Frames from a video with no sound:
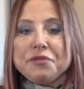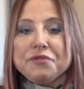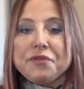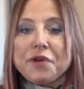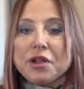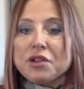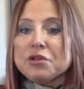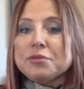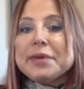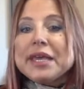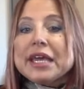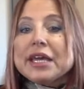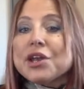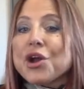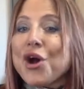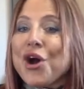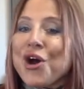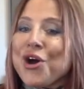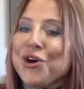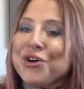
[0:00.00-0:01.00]
Follow me on
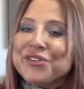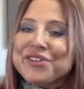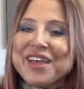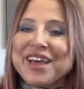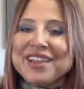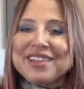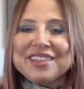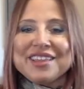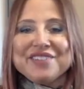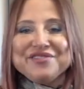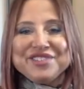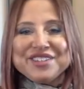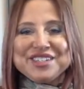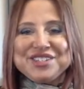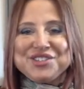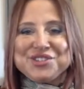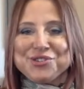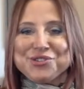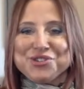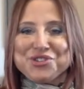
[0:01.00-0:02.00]
all that lovely
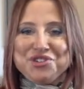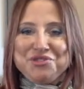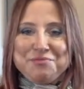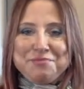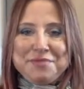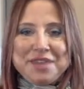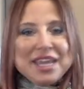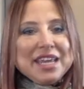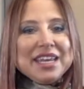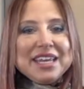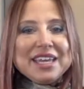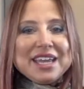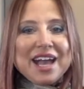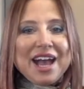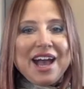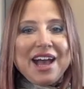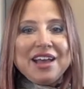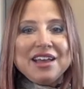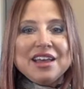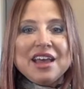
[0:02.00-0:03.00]
social
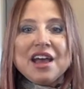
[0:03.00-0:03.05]
media,